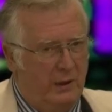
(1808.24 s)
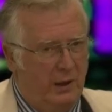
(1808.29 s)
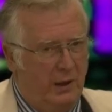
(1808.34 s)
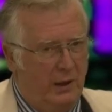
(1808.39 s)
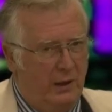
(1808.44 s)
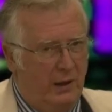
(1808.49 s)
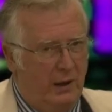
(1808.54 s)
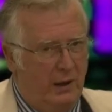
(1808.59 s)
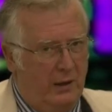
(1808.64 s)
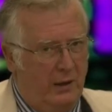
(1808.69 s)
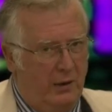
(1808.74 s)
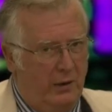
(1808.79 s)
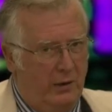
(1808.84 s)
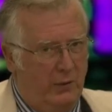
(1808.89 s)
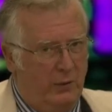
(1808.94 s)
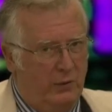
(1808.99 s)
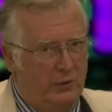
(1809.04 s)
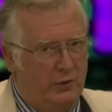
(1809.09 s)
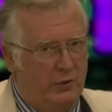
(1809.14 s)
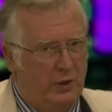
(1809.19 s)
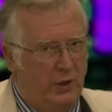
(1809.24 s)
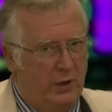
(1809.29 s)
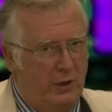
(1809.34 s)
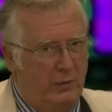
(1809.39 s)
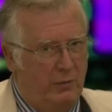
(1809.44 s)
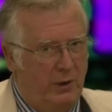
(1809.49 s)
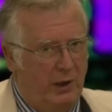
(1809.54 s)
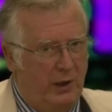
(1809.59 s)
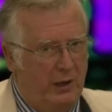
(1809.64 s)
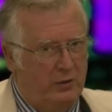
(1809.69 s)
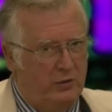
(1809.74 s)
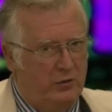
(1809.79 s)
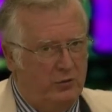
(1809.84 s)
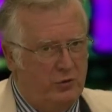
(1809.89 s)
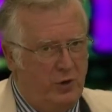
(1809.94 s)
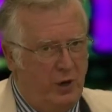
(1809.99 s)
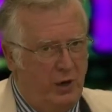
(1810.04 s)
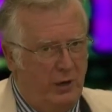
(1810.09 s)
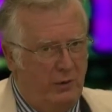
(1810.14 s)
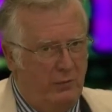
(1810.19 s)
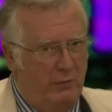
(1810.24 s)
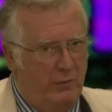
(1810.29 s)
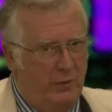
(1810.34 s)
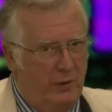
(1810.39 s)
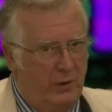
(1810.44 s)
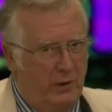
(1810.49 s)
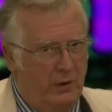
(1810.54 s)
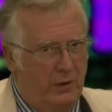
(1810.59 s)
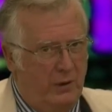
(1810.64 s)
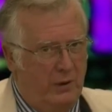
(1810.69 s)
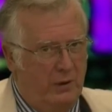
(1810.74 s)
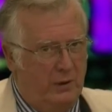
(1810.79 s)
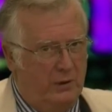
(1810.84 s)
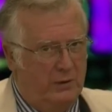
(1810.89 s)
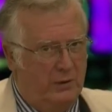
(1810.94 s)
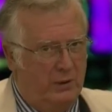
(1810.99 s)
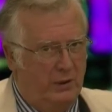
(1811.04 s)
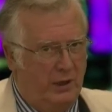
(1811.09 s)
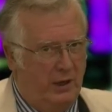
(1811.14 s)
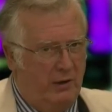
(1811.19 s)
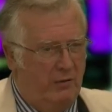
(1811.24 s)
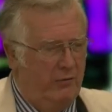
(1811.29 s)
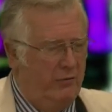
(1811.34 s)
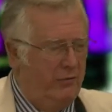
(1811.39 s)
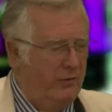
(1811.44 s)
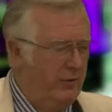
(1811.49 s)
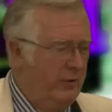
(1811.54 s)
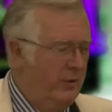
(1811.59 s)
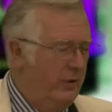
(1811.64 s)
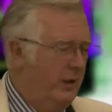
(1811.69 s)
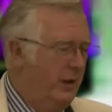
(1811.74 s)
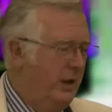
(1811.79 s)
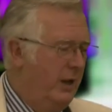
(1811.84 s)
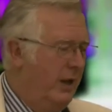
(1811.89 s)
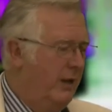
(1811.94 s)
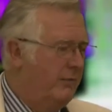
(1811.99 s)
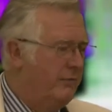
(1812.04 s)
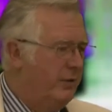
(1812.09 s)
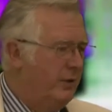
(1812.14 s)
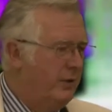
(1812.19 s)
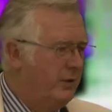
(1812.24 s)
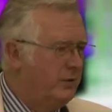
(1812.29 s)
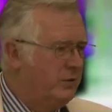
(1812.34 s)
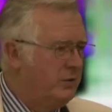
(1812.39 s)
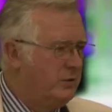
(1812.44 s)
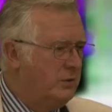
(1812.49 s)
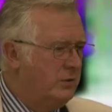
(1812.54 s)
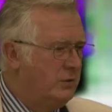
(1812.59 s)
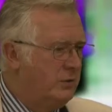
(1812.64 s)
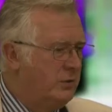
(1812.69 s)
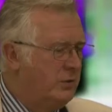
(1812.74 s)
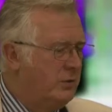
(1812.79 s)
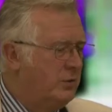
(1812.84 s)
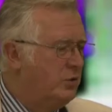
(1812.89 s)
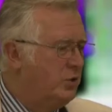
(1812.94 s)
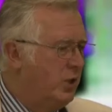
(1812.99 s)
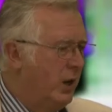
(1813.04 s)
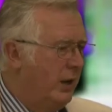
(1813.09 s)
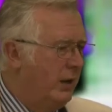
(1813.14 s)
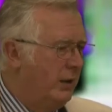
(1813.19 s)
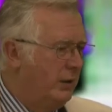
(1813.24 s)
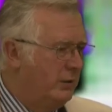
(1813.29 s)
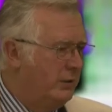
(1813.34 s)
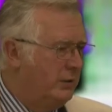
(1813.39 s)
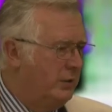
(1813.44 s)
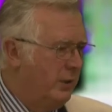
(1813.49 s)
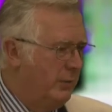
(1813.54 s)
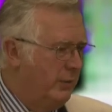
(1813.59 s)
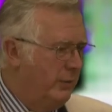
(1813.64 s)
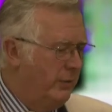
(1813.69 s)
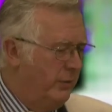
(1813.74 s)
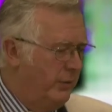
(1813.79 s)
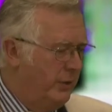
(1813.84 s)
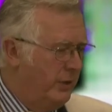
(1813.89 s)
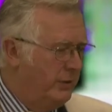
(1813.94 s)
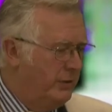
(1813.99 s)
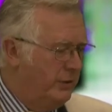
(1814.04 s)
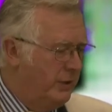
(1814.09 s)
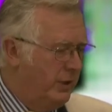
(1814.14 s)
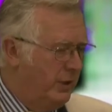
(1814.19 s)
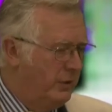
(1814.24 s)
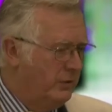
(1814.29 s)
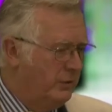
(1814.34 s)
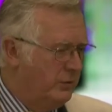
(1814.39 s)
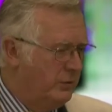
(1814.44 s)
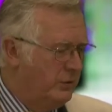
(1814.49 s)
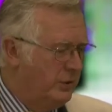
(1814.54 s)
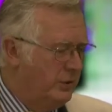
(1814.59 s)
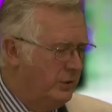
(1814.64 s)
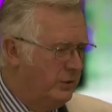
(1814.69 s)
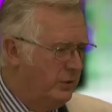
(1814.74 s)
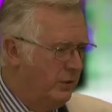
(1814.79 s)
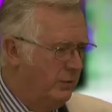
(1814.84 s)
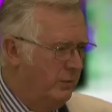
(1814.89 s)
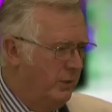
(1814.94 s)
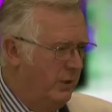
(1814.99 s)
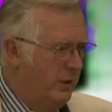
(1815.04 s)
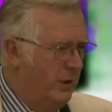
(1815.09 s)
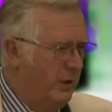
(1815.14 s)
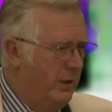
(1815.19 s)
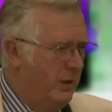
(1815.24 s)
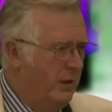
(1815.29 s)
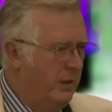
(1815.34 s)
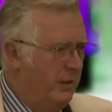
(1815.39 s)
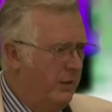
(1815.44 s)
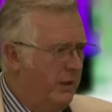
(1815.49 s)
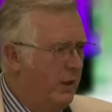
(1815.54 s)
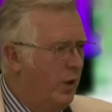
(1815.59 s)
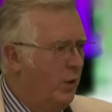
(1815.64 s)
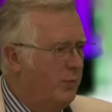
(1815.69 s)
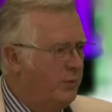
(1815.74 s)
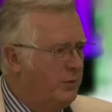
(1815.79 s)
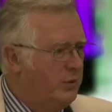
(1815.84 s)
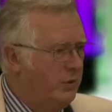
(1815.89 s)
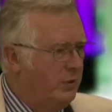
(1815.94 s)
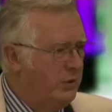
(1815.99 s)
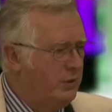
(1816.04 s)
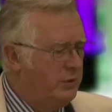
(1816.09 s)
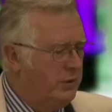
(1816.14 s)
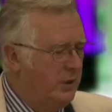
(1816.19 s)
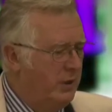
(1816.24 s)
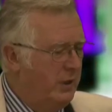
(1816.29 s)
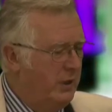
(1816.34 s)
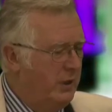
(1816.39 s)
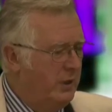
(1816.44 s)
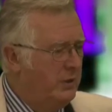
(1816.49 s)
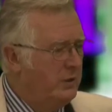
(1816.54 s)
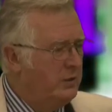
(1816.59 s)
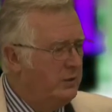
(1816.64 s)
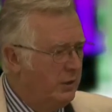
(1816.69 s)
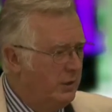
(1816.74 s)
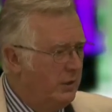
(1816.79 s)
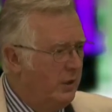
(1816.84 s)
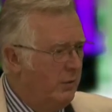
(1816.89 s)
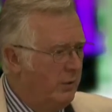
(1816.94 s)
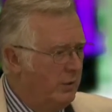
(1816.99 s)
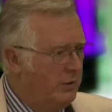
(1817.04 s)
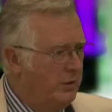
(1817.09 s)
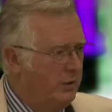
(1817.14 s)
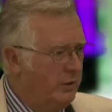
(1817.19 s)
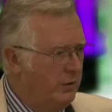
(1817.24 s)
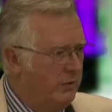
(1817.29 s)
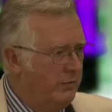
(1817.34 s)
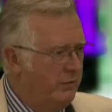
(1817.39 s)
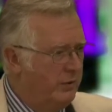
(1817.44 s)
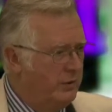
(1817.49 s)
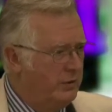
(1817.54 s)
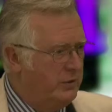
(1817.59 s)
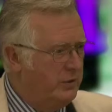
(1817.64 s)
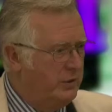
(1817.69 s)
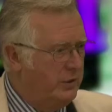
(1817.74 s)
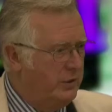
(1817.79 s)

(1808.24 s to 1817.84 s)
I, I know it was Tony Blair's dream to give every child coming through the educational system the opportunity to go on to university.